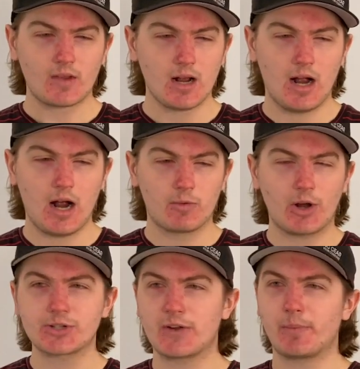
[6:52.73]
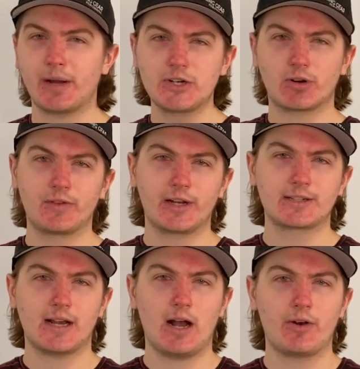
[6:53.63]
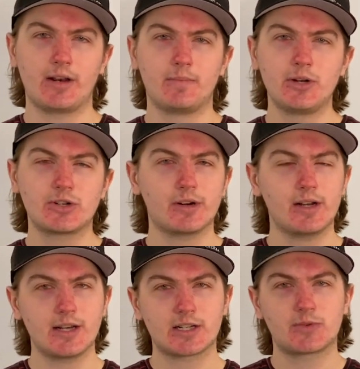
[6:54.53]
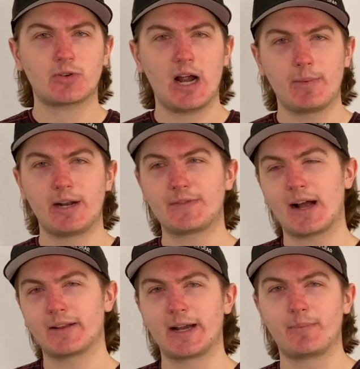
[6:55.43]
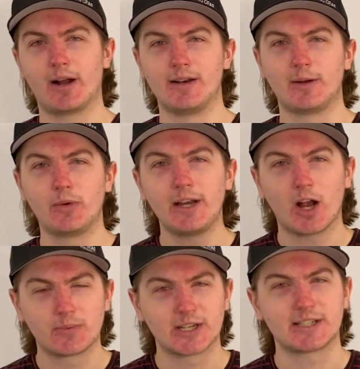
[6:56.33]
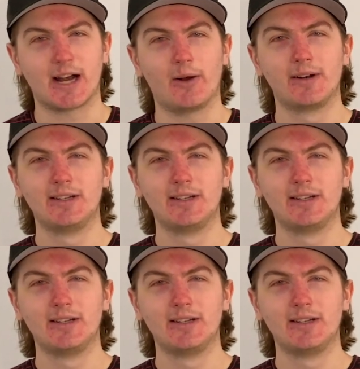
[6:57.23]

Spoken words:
We also have our Patreon link down, and be sure to subscribe and hit that like button. It really helps us out.